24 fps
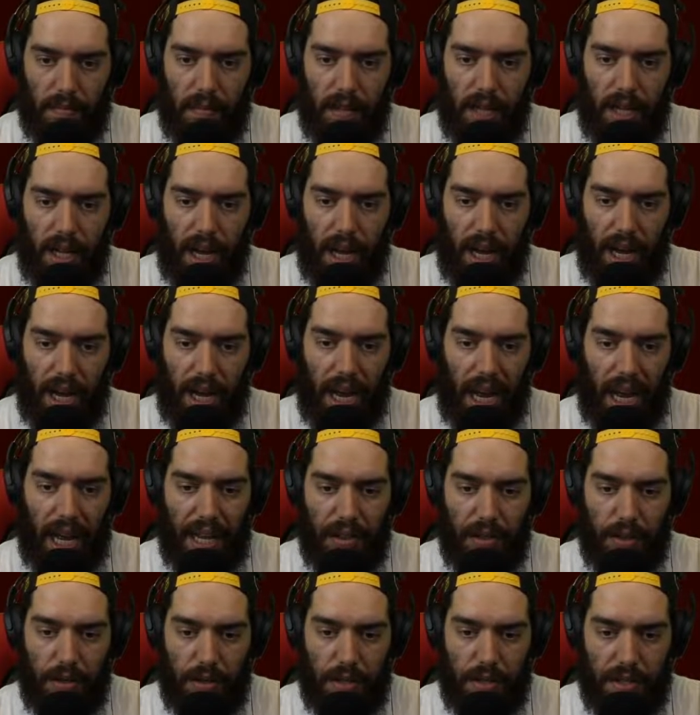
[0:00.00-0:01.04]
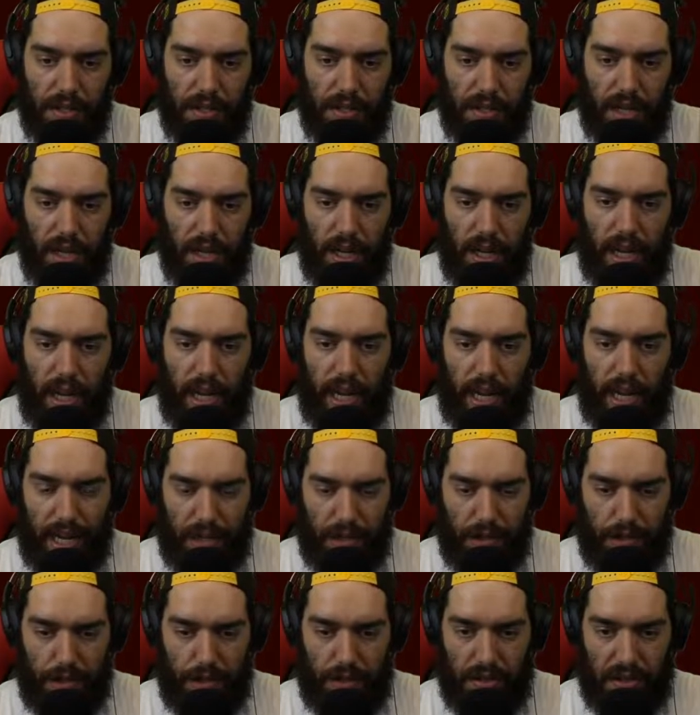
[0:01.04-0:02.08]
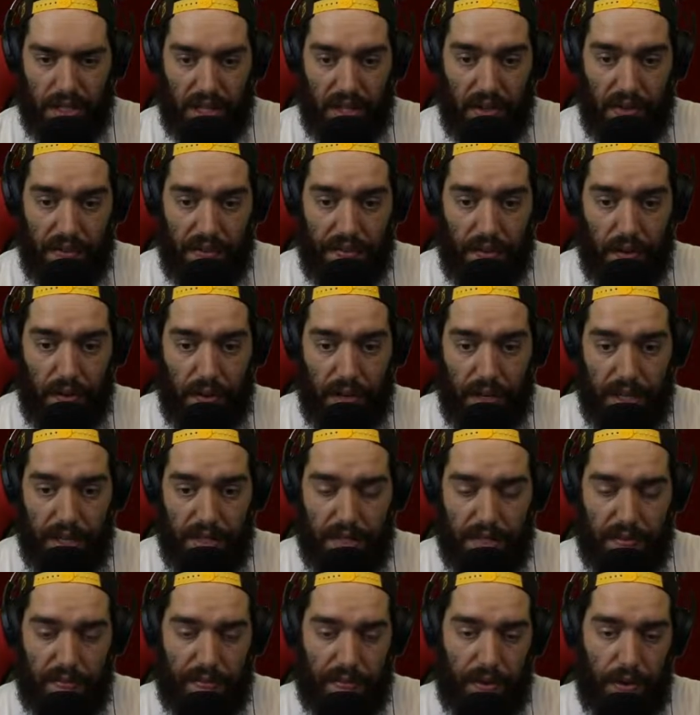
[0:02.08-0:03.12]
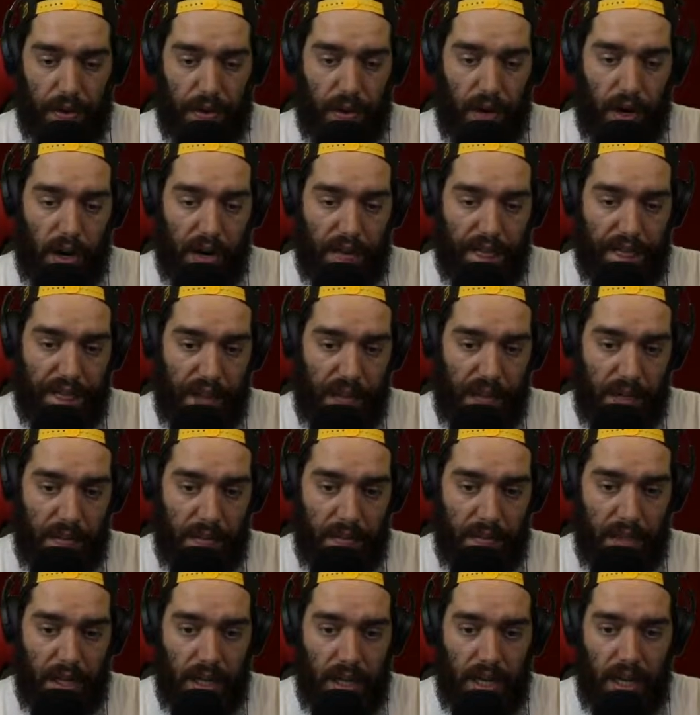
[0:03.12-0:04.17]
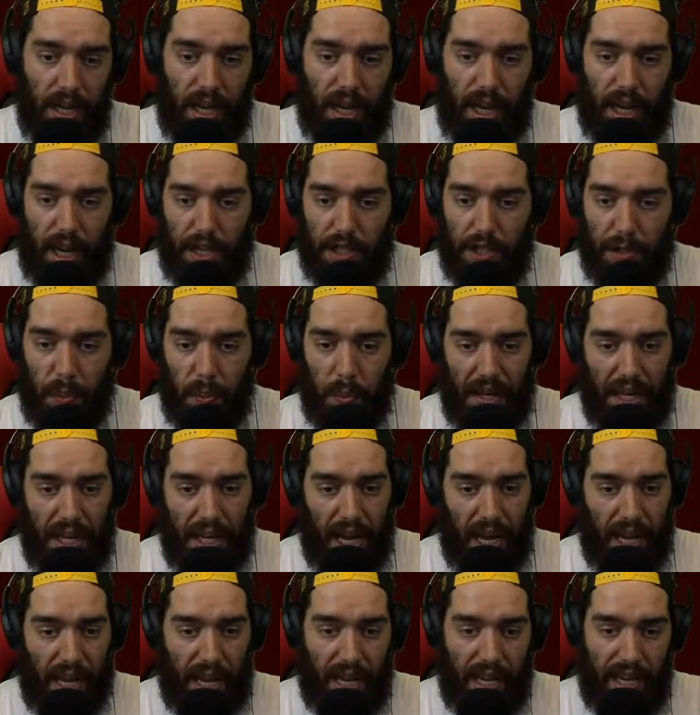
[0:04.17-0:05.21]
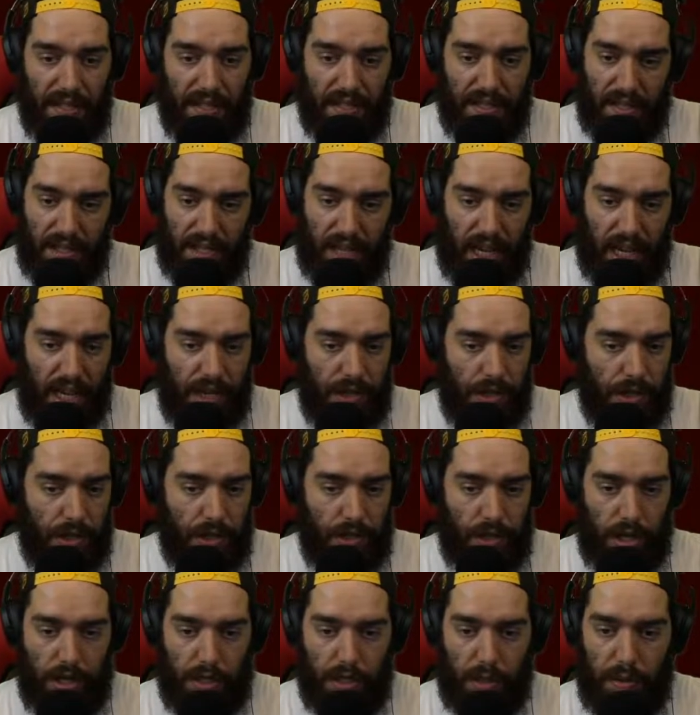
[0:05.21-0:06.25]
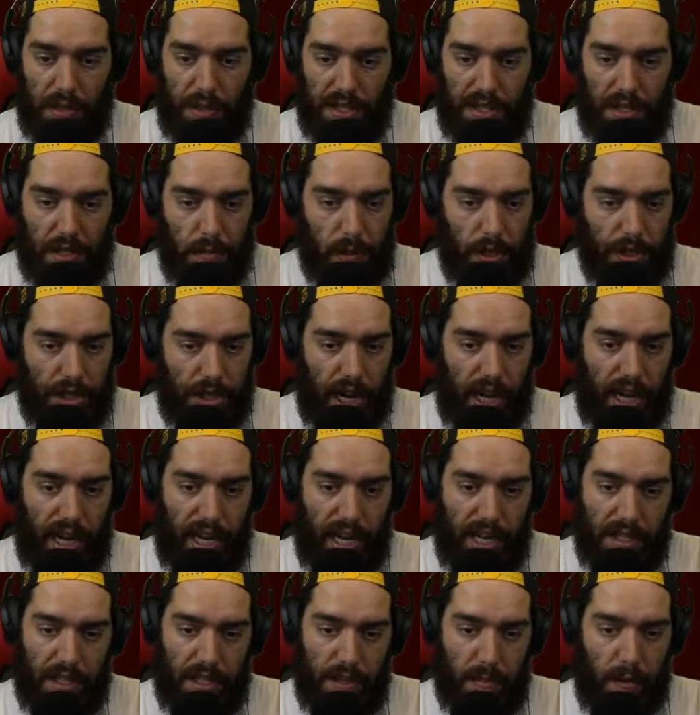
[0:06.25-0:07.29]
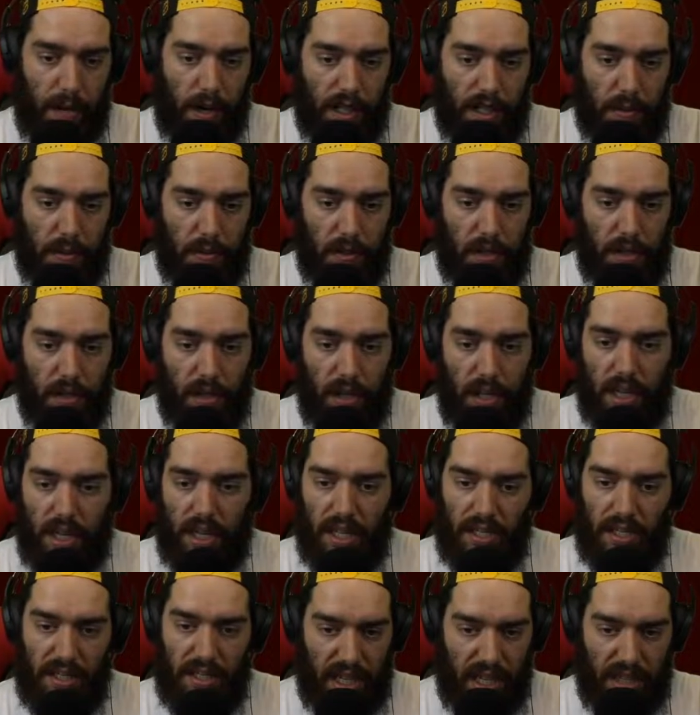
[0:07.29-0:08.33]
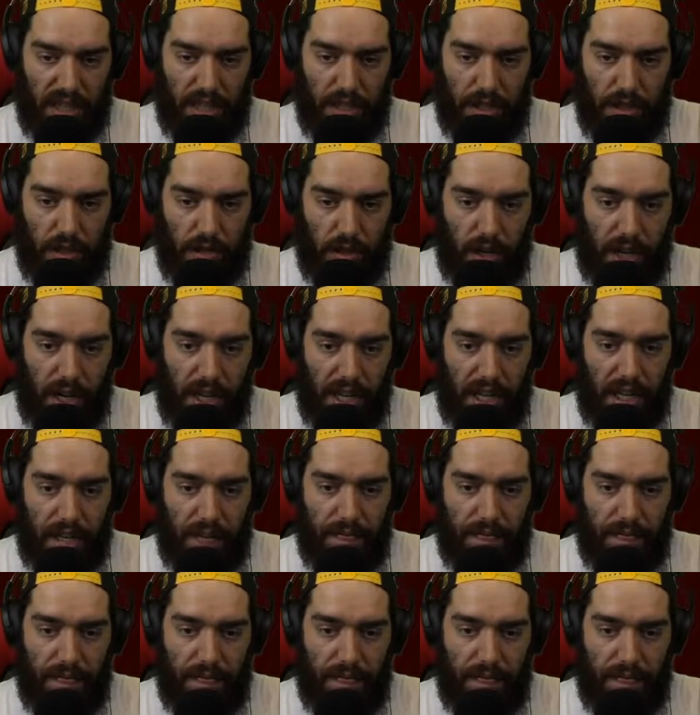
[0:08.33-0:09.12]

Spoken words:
High Lords, extra skill for us for our Venom. 20 IAS, again, just trying to squeeze as much IAS as possible. Deadly Strike.